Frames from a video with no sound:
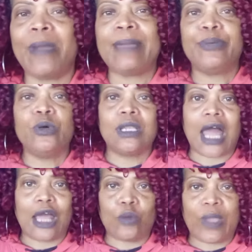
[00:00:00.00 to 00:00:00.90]
may pull
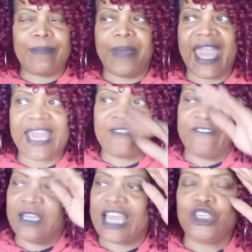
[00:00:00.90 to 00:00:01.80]
all the way back and
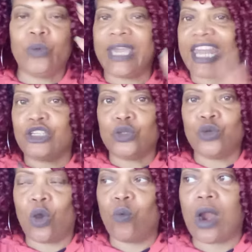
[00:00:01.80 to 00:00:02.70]
feel like you ain't got to do
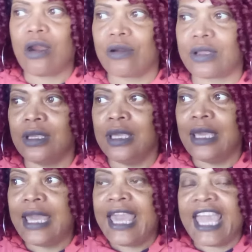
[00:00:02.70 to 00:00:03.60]
no work.
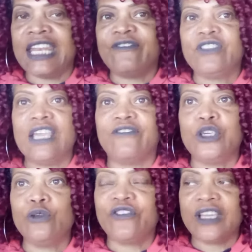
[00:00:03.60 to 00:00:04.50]
And if
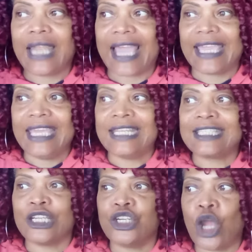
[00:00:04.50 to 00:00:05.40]
you feel like it is
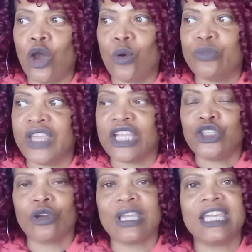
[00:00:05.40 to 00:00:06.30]
a no, then
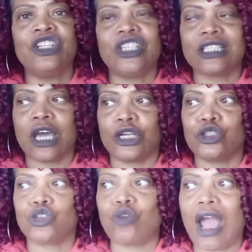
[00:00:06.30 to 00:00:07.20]
your energy is going to
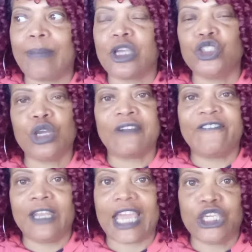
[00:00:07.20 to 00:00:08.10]
drop, because you're going to
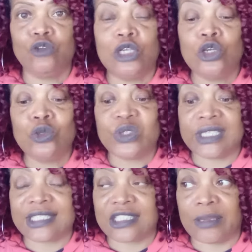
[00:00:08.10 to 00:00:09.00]
feel like you're losing
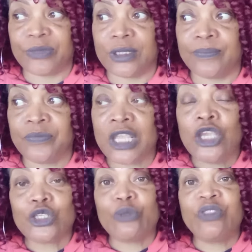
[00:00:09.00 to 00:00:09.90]
something.
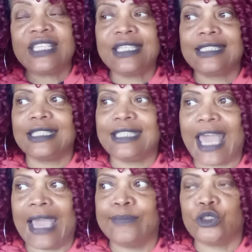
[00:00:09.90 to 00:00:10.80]
So this is the
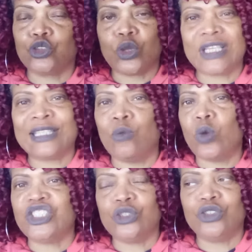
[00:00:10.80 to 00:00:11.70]
time to trust in
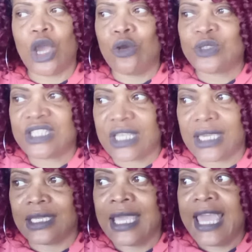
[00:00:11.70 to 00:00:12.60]
what you don't
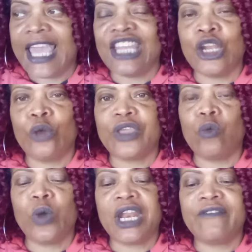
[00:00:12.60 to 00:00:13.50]
see and know
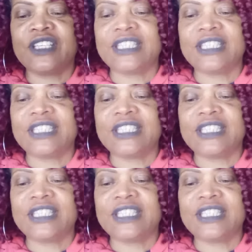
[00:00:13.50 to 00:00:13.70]
that whatever